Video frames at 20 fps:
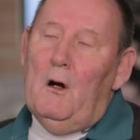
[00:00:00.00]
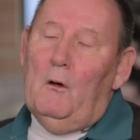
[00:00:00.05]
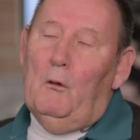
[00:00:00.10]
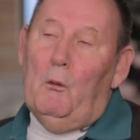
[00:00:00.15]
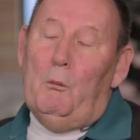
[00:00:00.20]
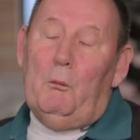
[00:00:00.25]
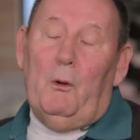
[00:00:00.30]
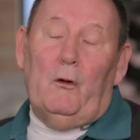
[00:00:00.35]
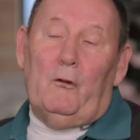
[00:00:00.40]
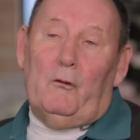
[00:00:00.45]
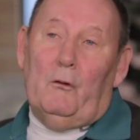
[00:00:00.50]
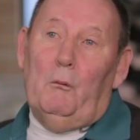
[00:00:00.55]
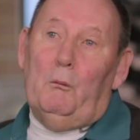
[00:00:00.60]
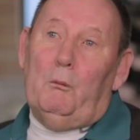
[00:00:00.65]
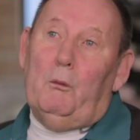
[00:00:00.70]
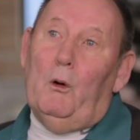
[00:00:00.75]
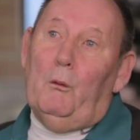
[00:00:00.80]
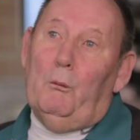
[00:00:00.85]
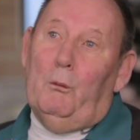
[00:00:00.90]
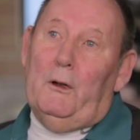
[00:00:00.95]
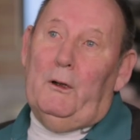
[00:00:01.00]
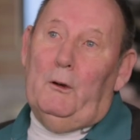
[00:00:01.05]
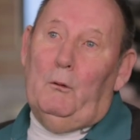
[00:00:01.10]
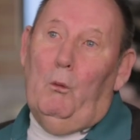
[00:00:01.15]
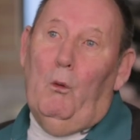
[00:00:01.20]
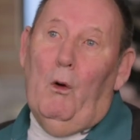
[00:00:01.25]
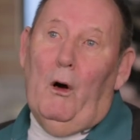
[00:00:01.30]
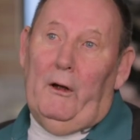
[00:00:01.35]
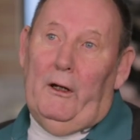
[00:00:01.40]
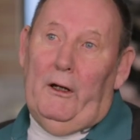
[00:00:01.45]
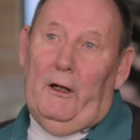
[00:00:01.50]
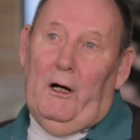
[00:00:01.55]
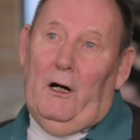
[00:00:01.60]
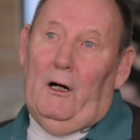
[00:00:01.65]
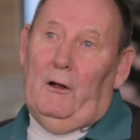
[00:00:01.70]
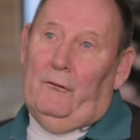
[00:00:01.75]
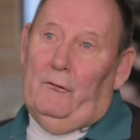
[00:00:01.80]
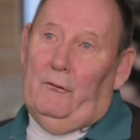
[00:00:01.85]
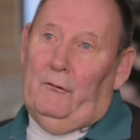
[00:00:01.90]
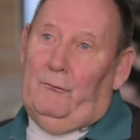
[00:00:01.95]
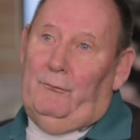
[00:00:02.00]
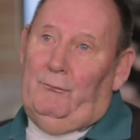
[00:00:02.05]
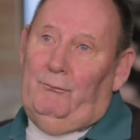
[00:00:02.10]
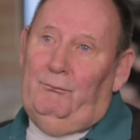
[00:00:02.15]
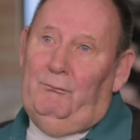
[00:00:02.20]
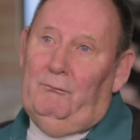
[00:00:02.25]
were put at probably 1 in 100.